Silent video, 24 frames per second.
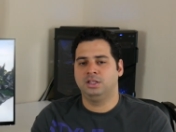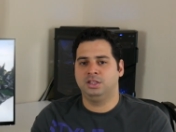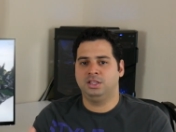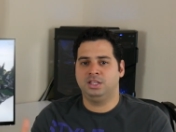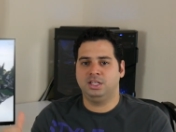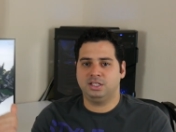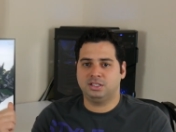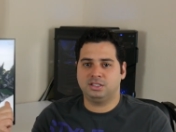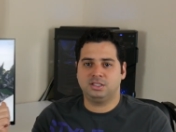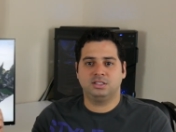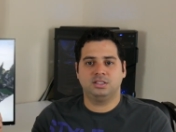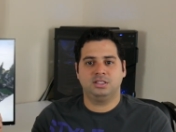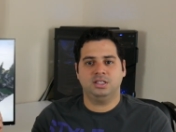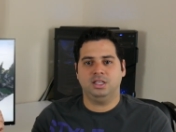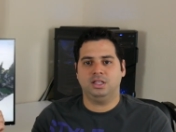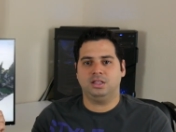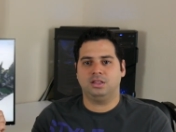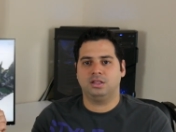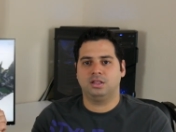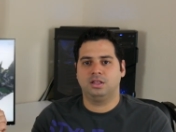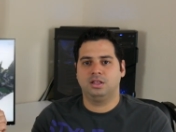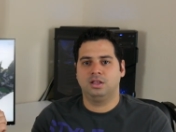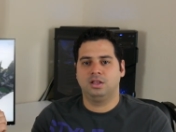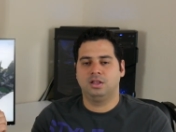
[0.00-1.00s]
this is
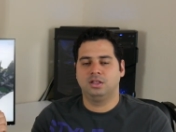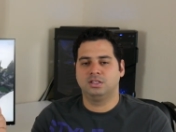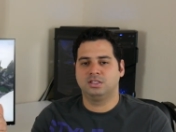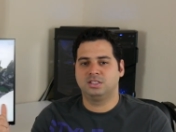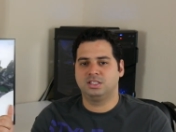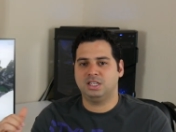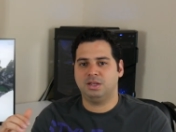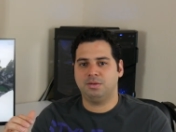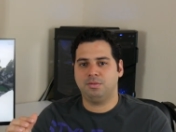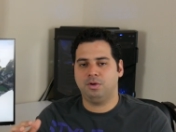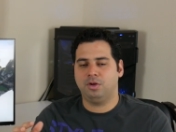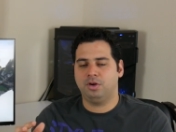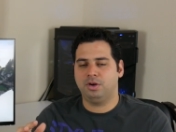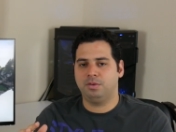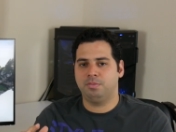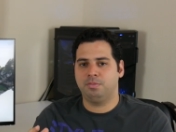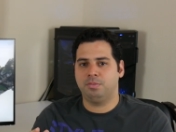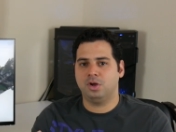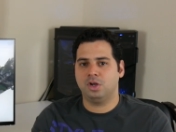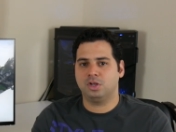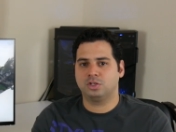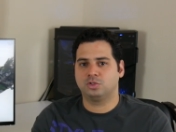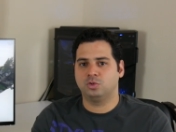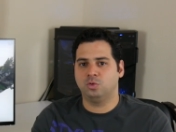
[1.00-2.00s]
it.
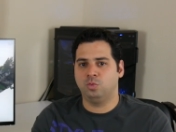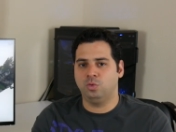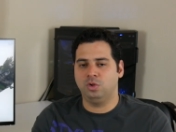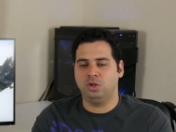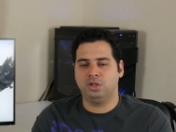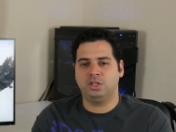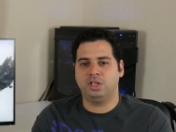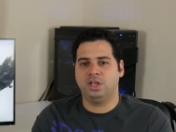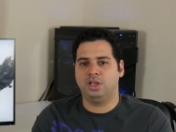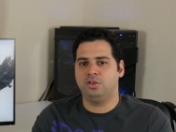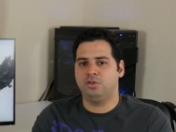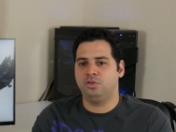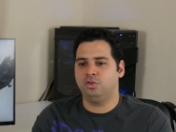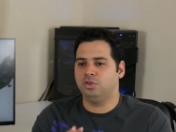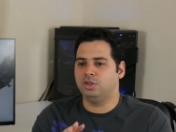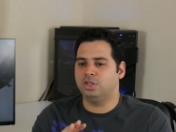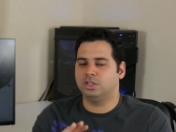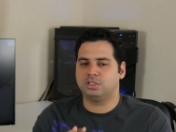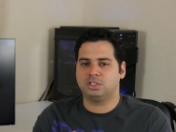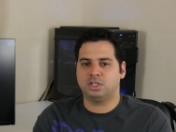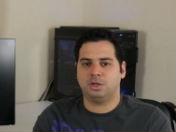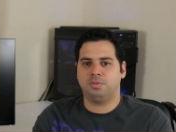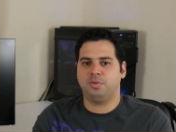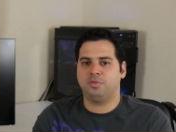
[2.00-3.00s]
700 bucks will get you
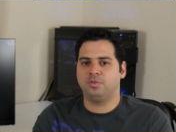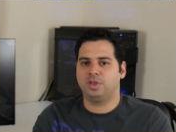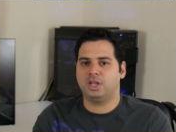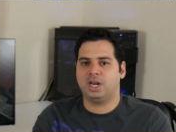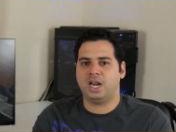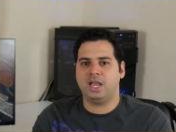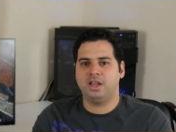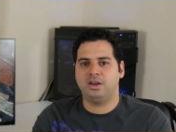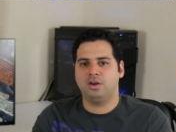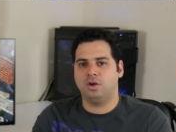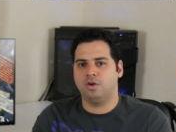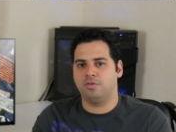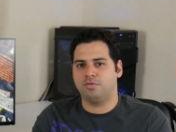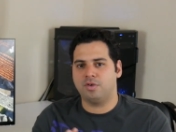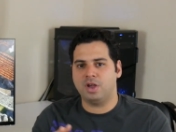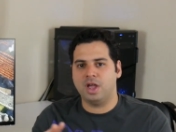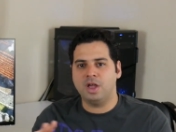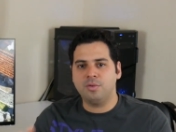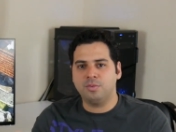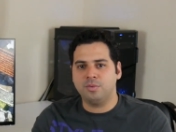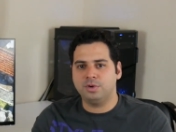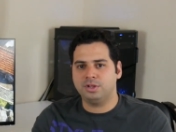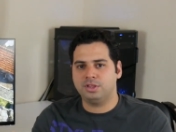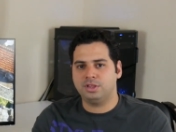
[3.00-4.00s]
the top of the line of
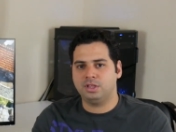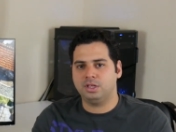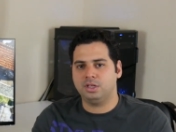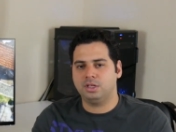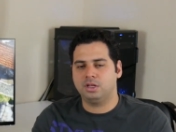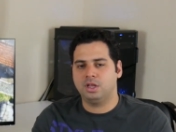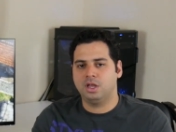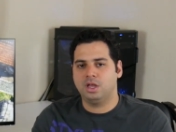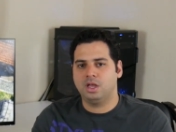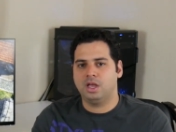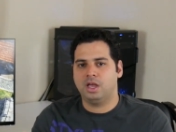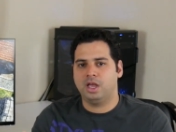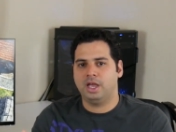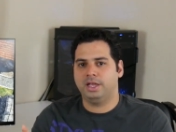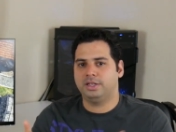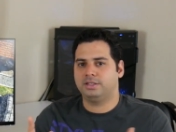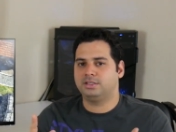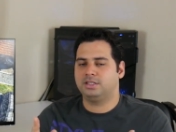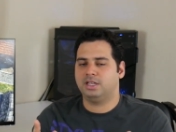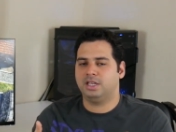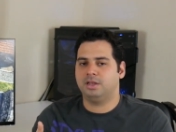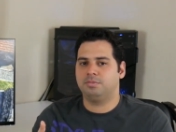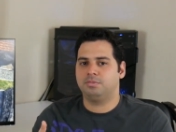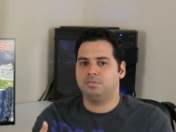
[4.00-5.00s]
everything
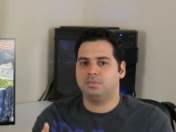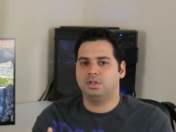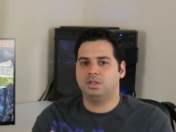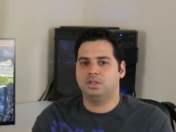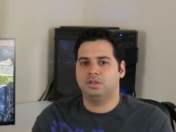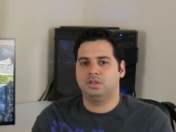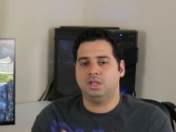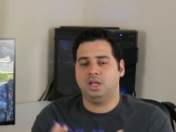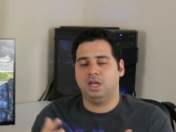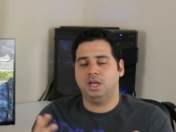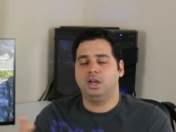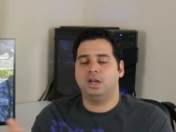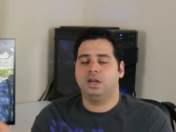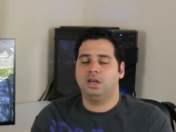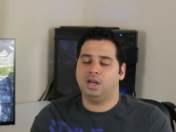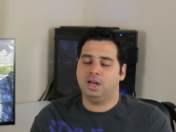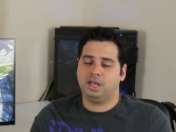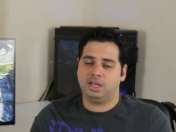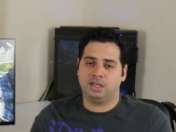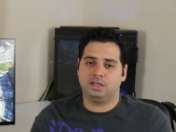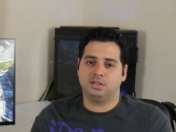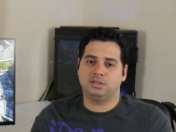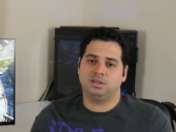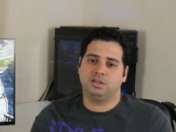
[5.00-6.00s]
except that,
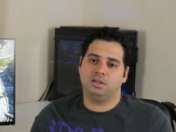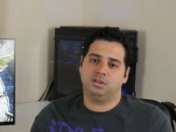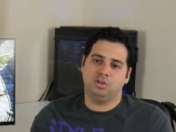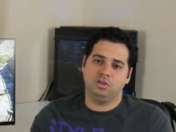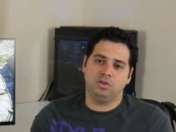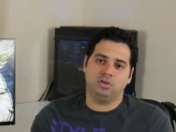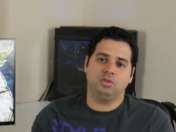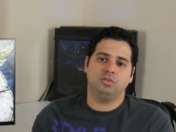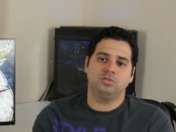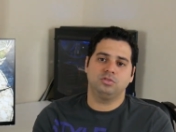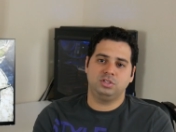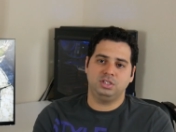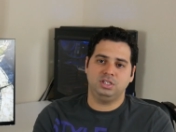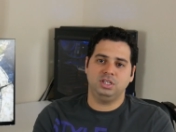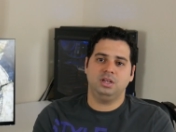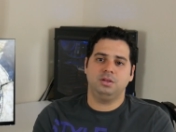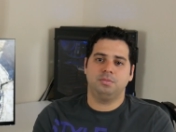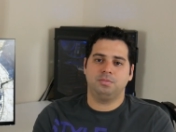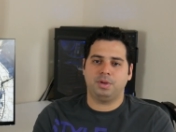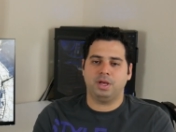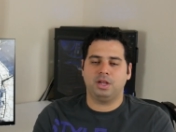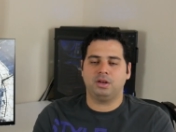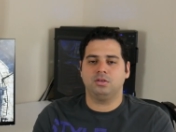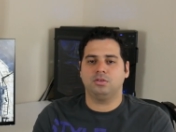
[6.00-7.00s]
like I said, you know,
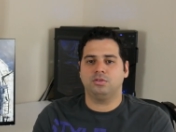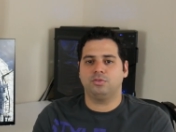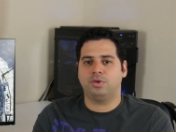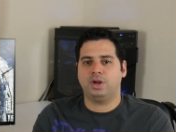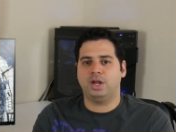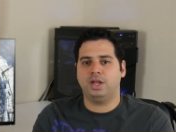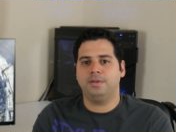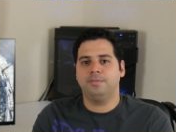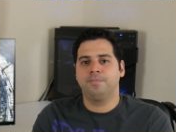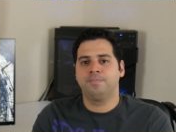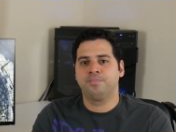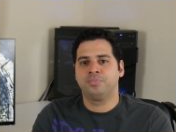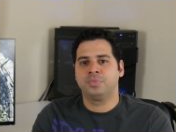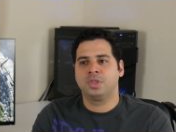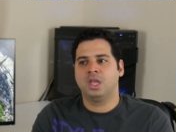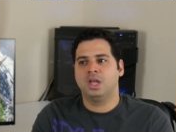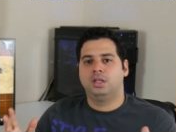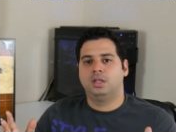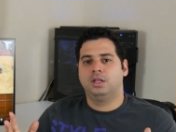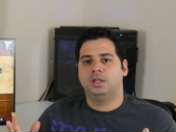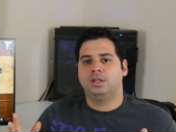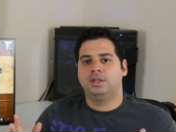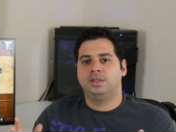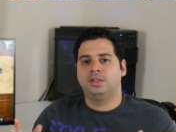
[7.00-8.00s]
TN panel, right?
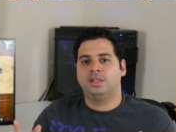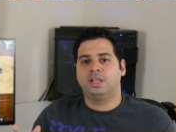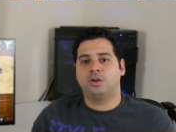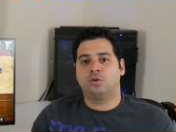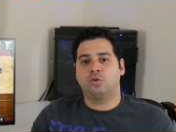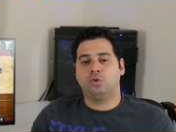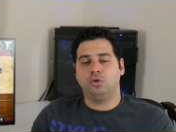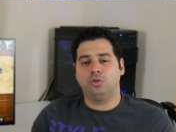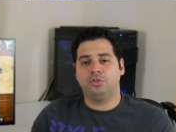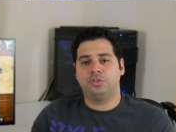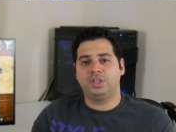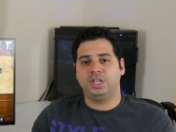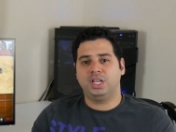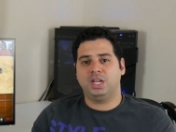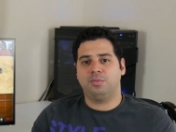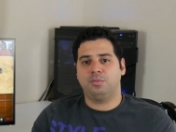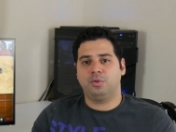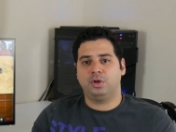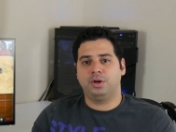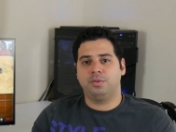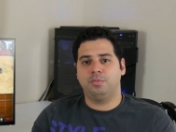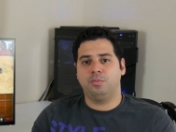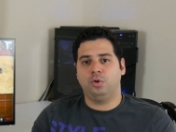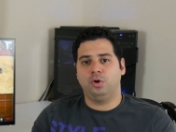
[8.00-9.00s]
The cool thing
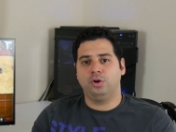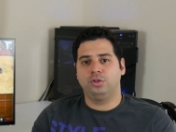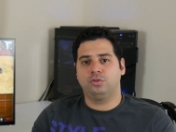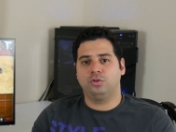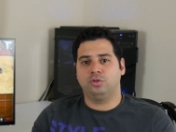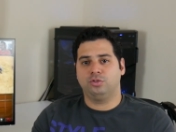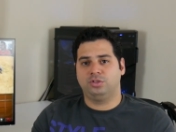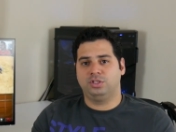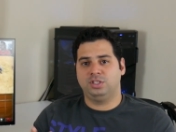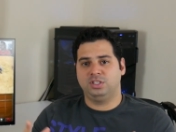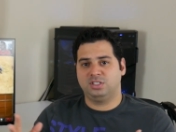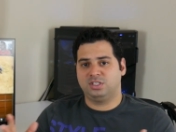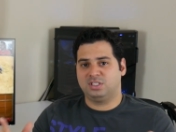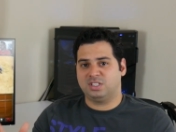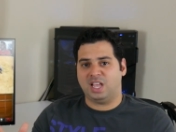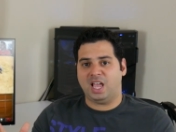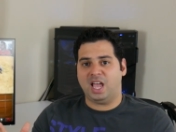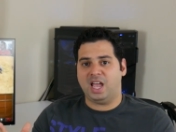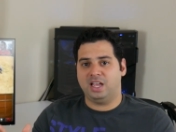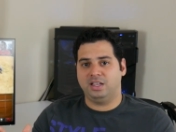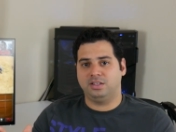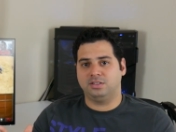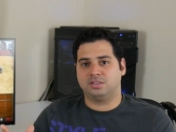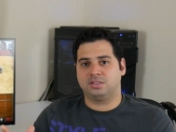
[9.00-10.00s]
about a monitor this
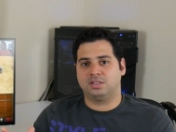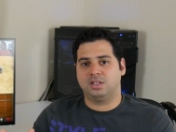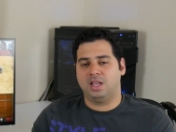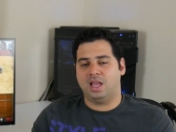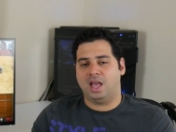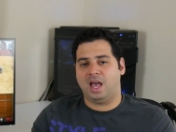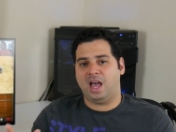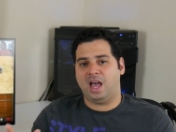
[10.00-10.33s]
size